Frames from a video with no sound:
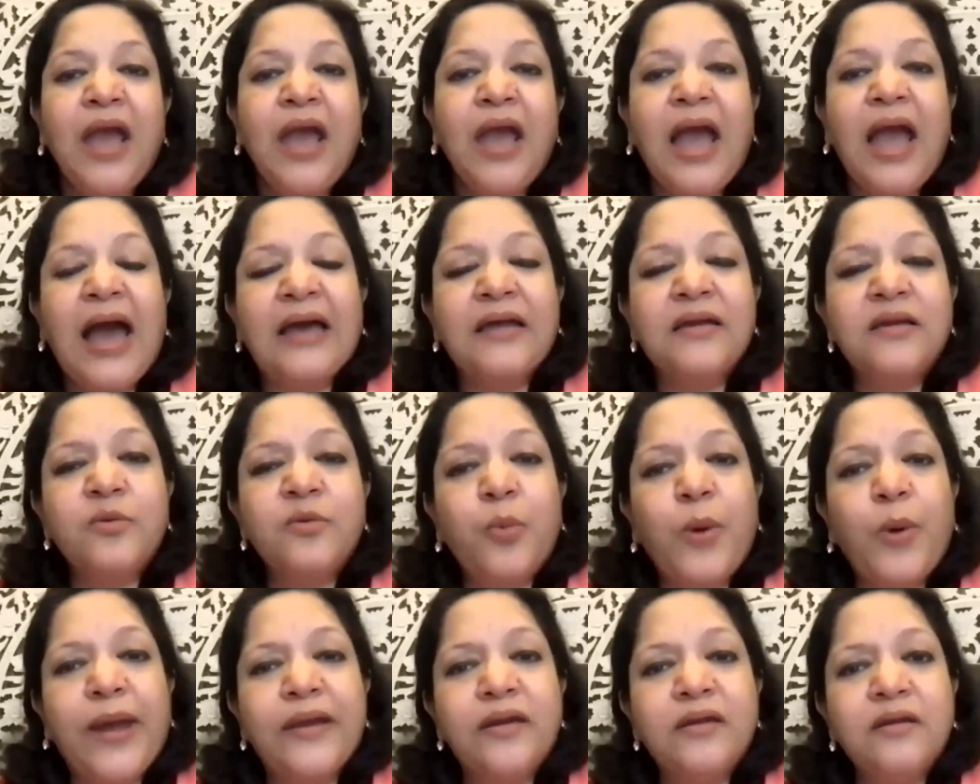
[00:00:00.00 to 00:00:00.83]
And
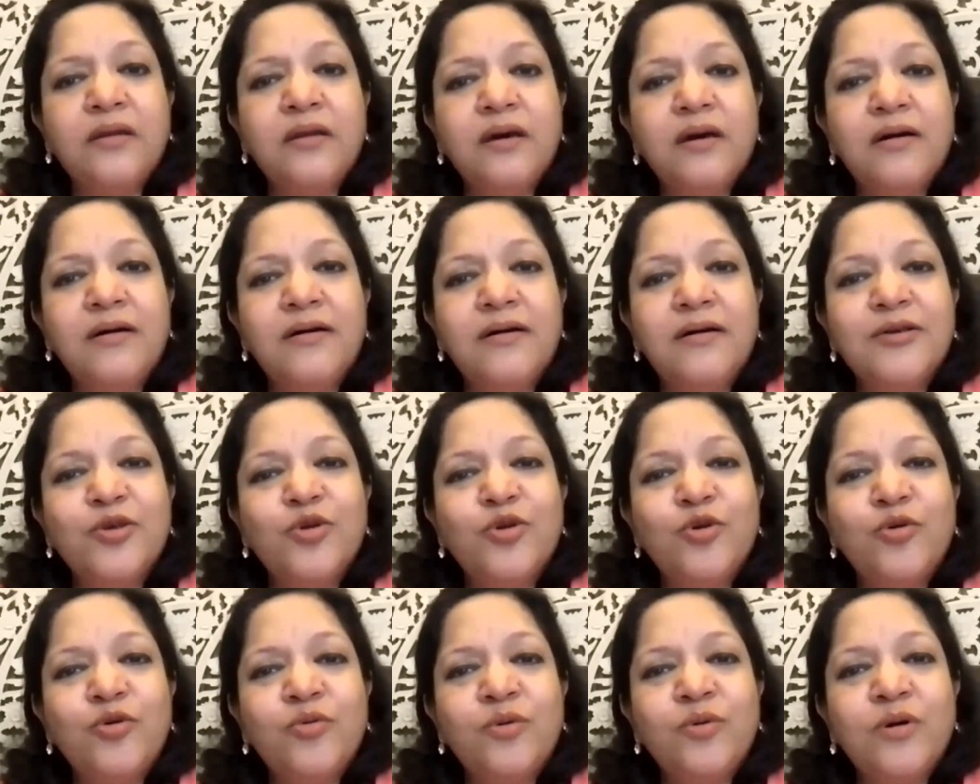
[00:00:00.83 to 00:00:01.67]
when,
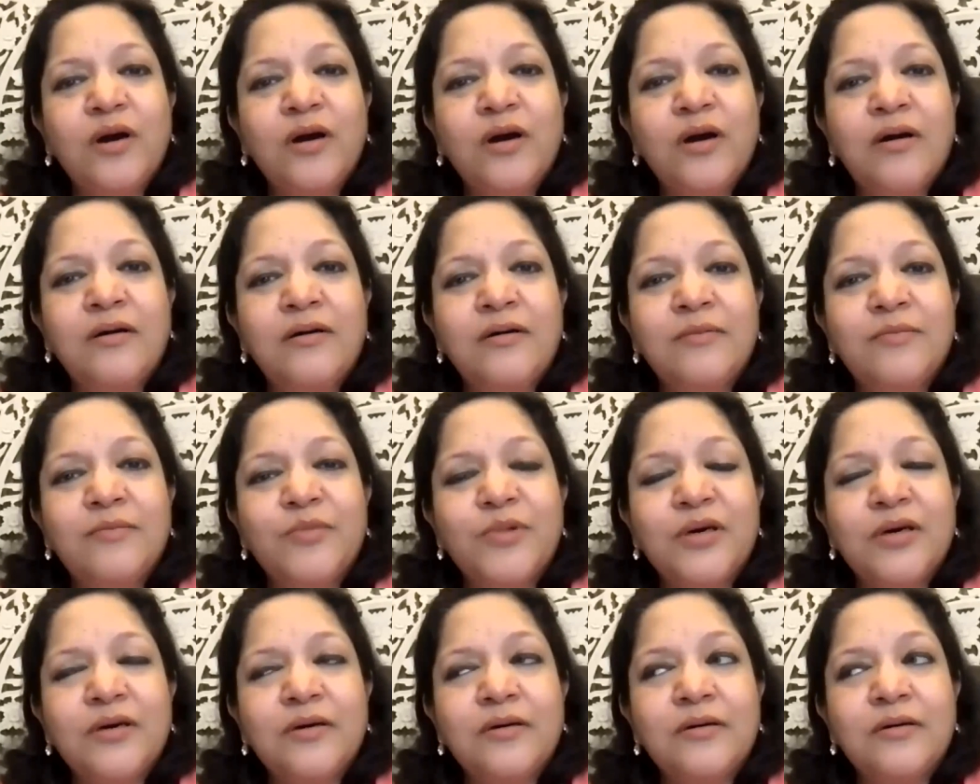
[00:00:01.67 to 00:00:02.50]

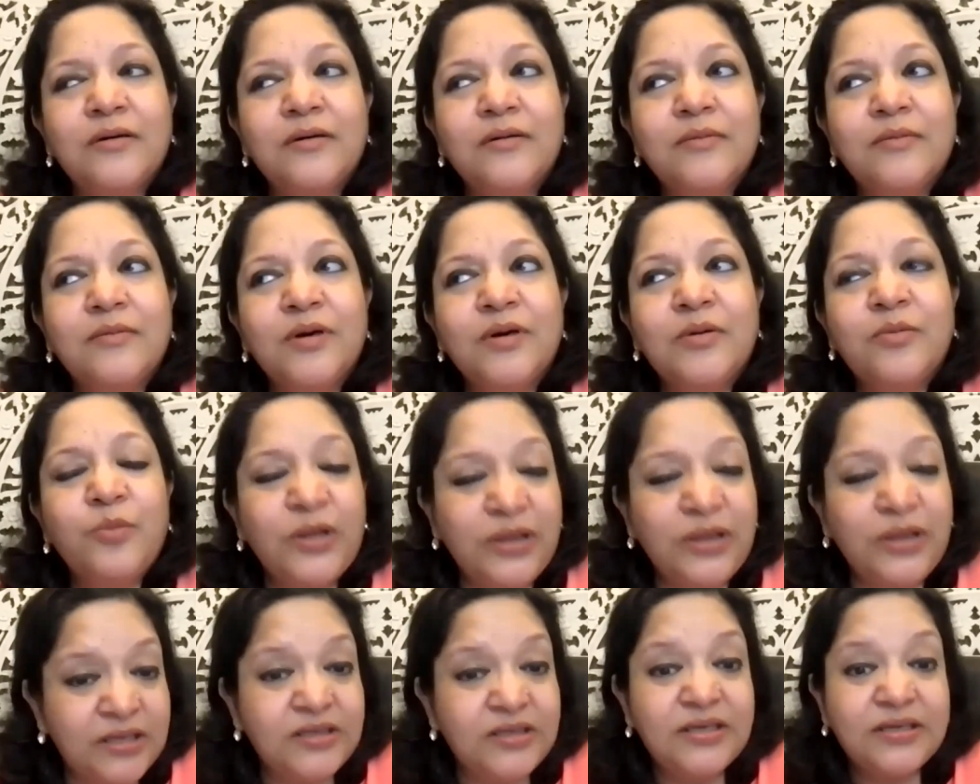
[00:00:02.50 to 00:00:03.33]

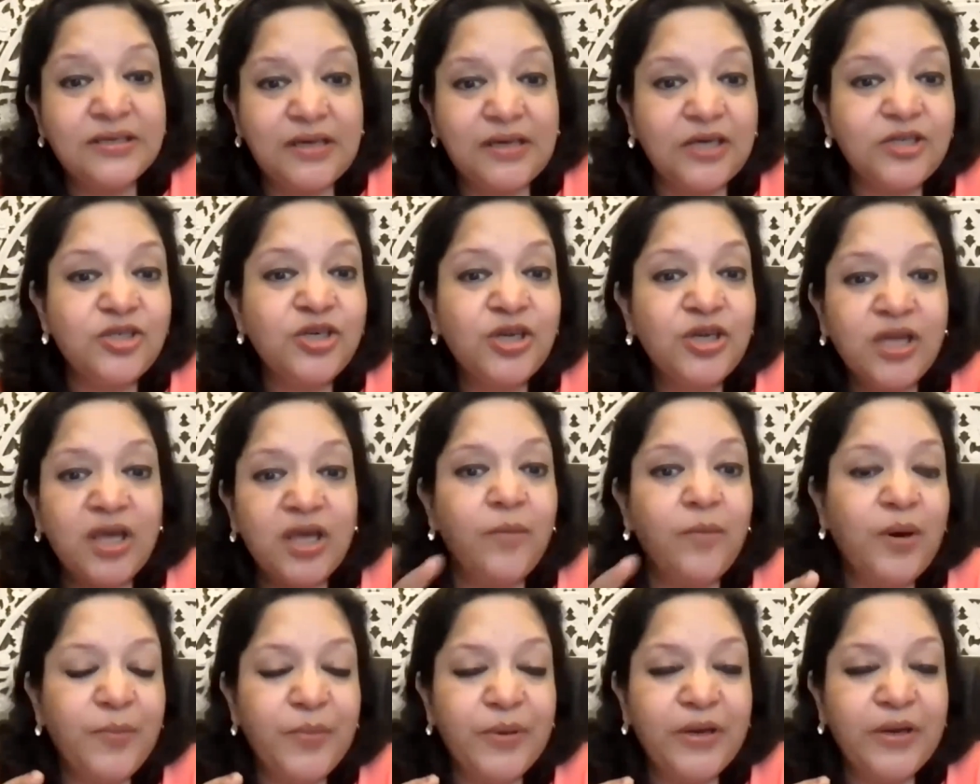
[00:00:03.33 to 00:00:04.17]
when this discussion
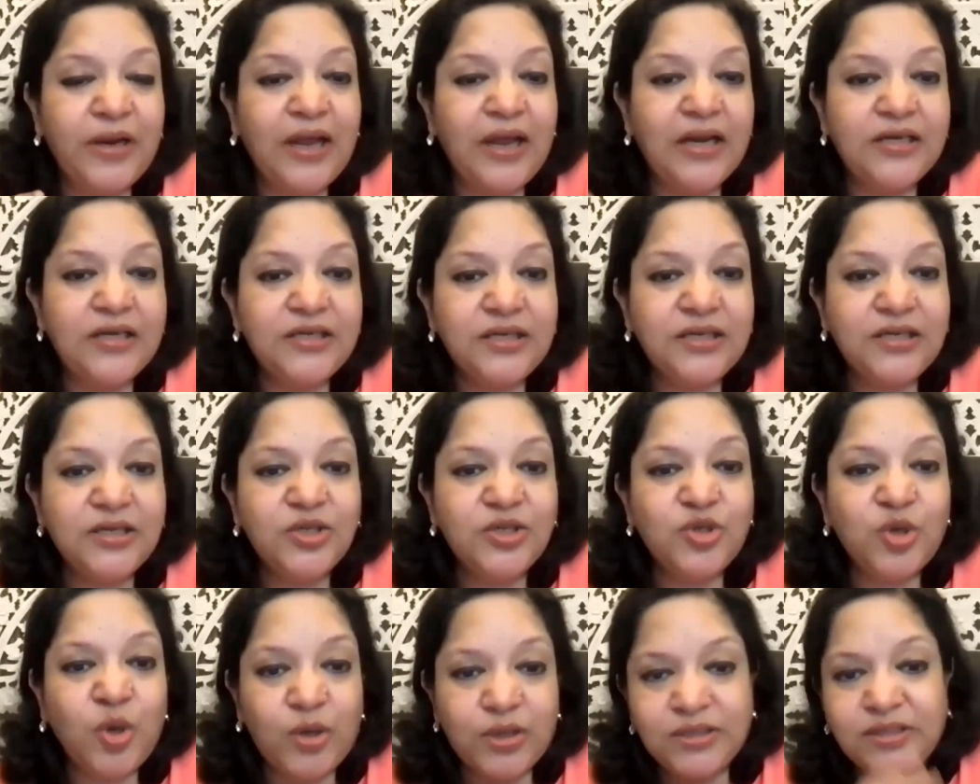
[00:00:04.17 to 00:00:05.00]
came up in L&T
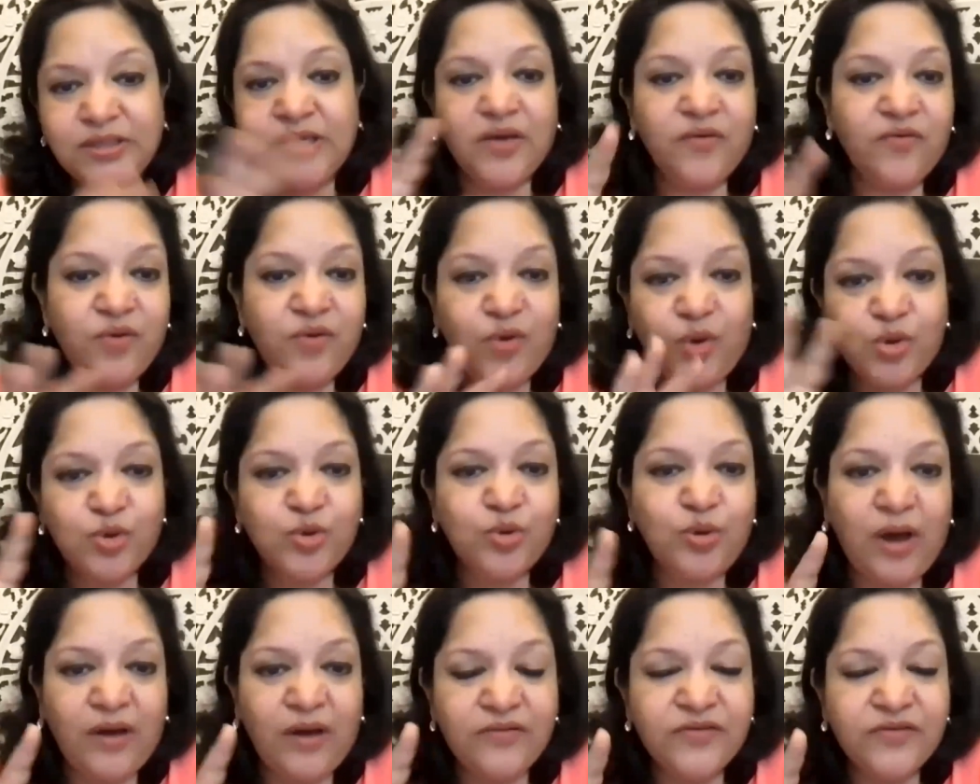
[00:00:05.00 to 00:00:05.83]
Insurance saying we ought
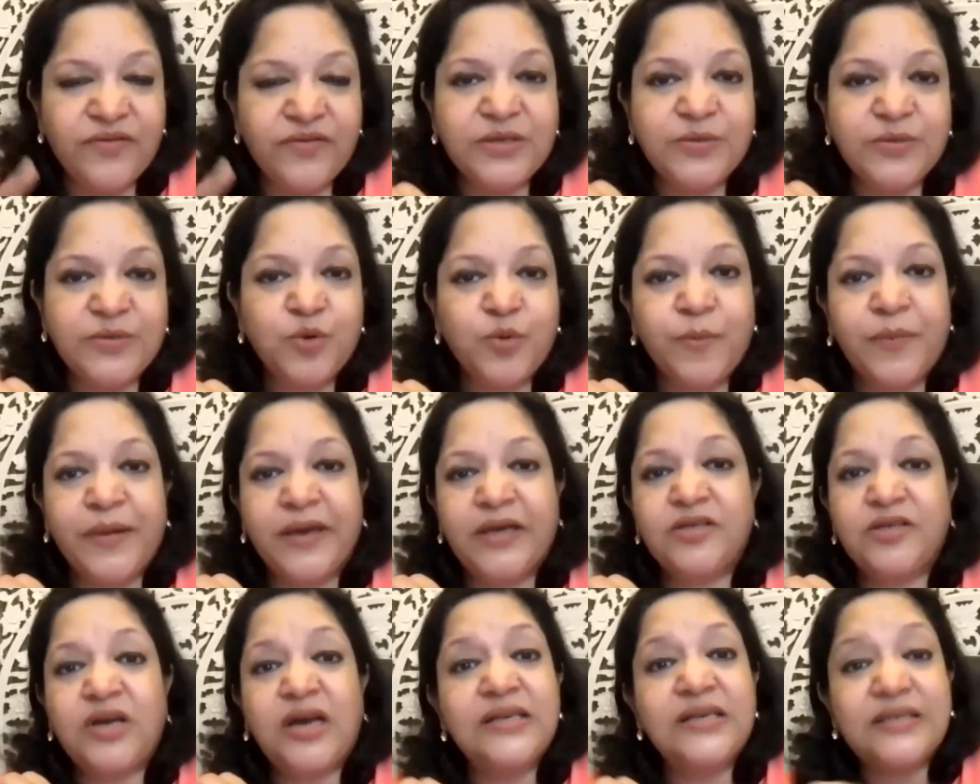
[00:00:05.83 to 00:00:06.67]
to have a Facebook
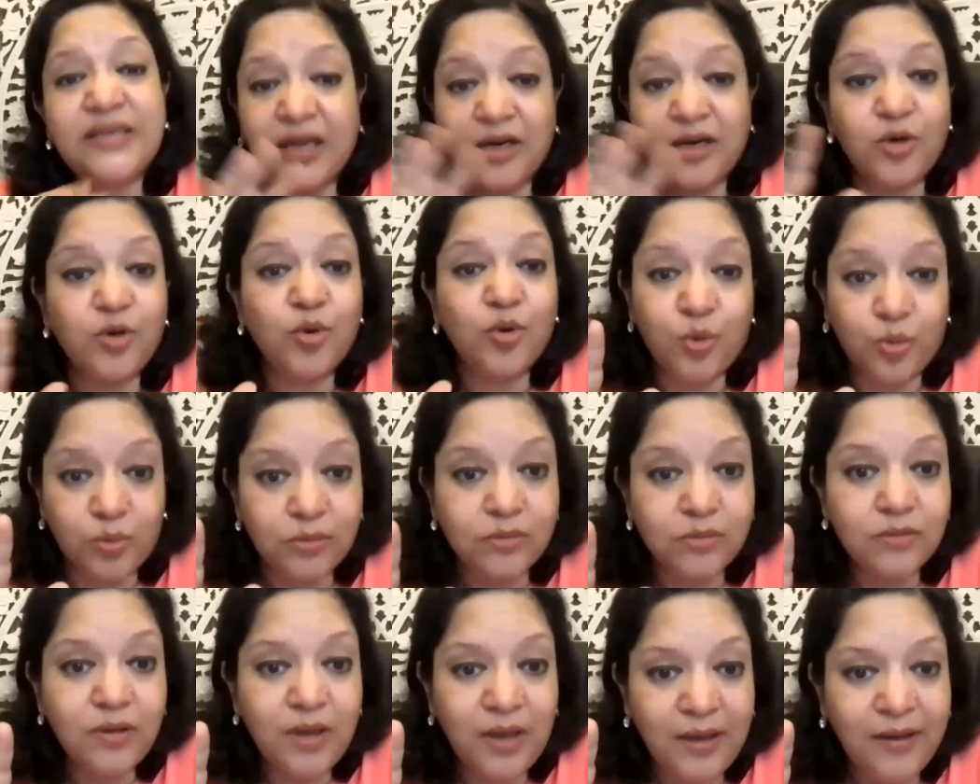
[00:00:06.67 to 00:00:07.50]
page, I said no,
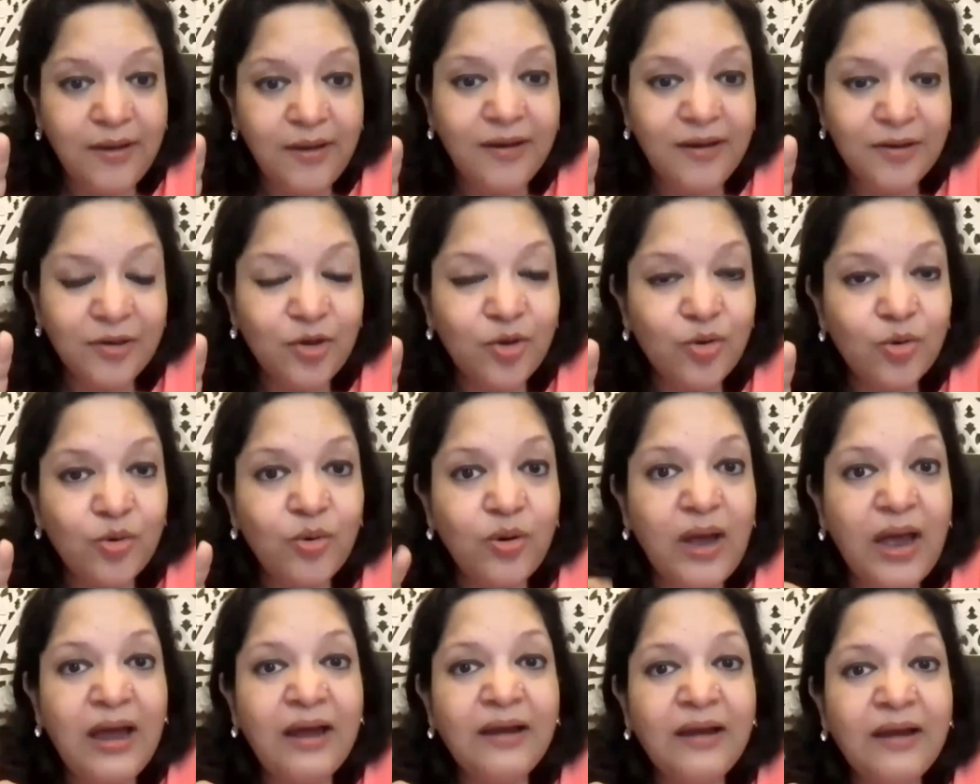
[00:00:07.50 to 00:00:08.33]
you
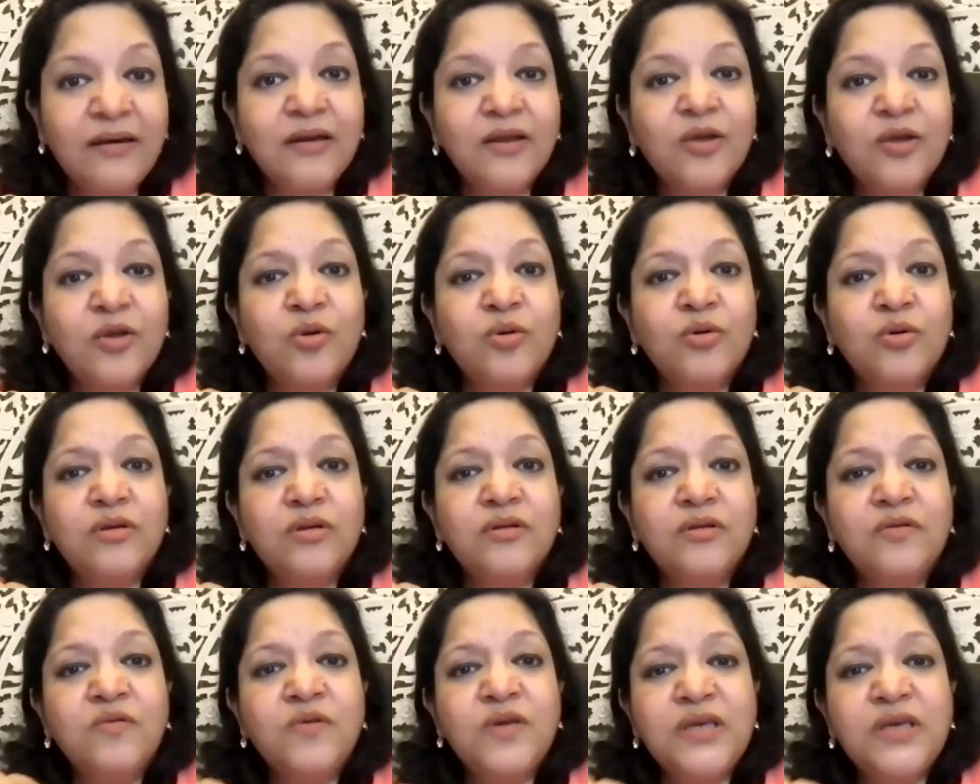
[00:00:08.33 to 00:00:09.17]
know. And, you know,
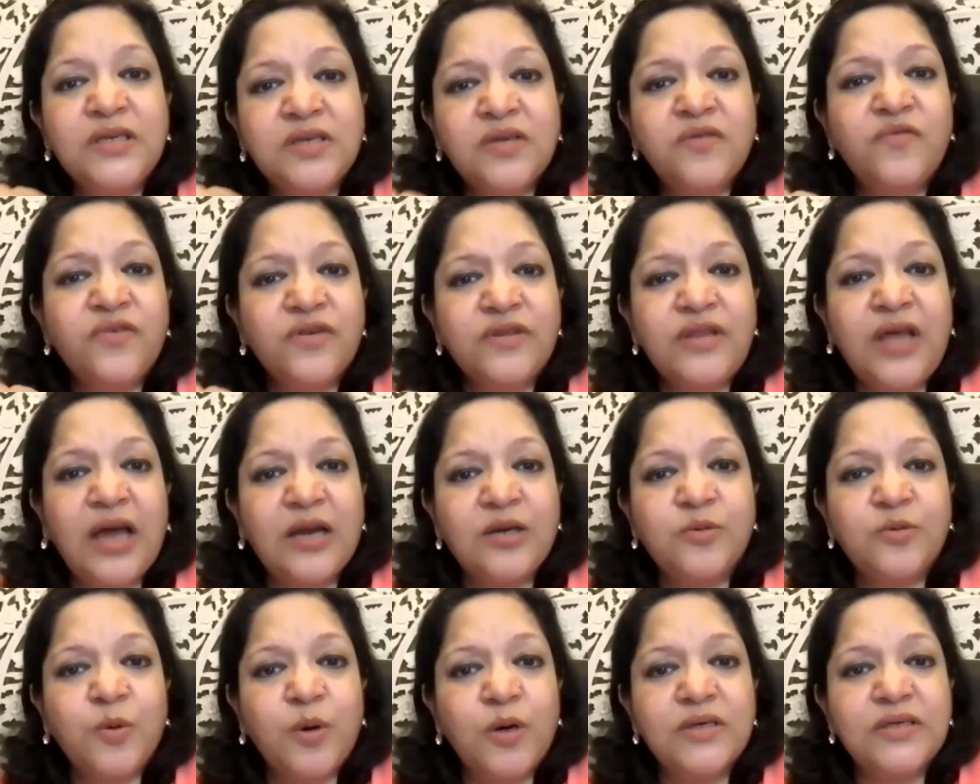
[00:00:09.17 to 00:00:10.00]
the reason for
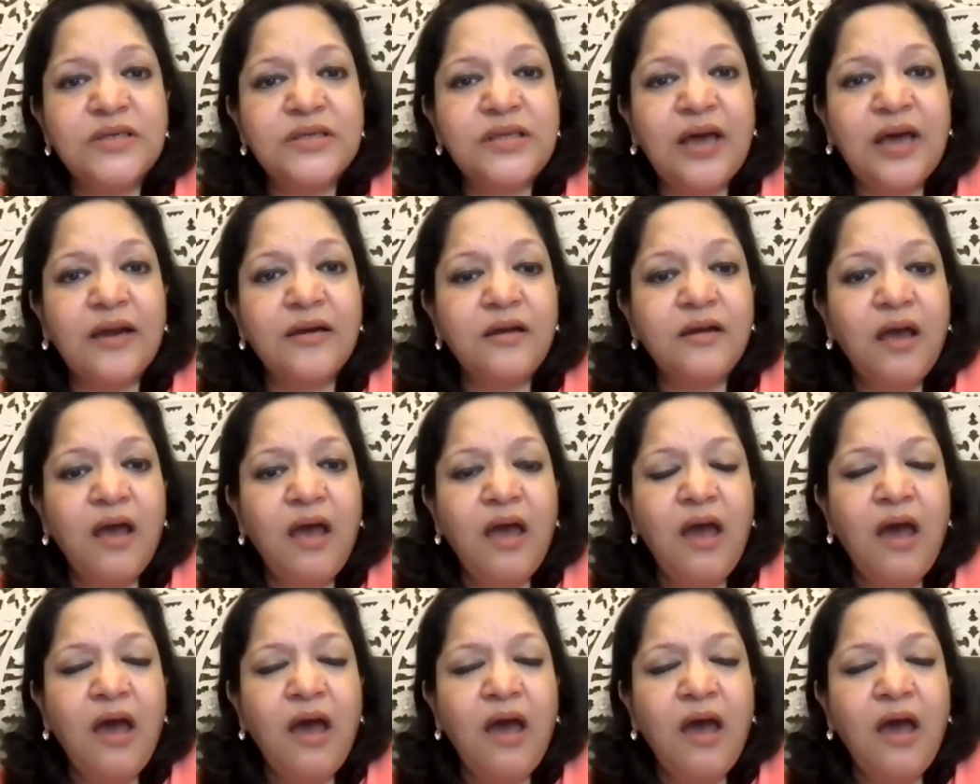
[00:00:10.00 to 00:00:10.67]
that was that